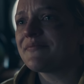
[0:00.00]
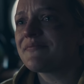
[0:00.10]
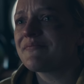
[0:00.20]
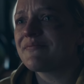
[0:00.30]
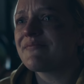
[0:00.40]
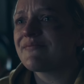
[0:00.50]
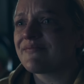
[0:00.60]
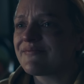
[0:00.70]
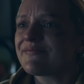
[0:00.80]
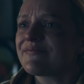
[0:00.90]

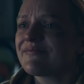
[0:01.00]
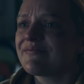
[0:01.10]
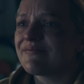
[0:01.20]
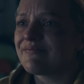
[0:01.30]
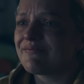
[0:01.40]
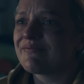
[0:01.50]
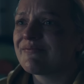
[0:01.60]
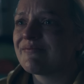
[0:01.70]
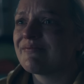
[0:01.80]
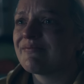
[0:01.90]

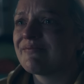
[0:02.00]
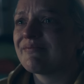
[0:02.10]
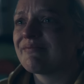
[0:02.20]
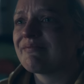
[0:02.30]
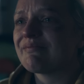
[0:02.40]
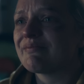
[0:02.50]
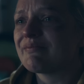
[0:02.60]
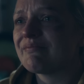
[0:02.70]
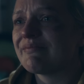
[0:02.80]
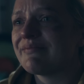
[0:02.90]

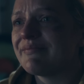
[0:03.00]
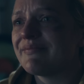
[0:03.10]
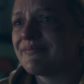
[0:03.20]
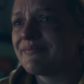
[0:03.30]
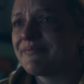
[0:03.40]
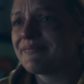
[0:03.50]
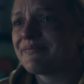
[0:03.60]
Nothing is said.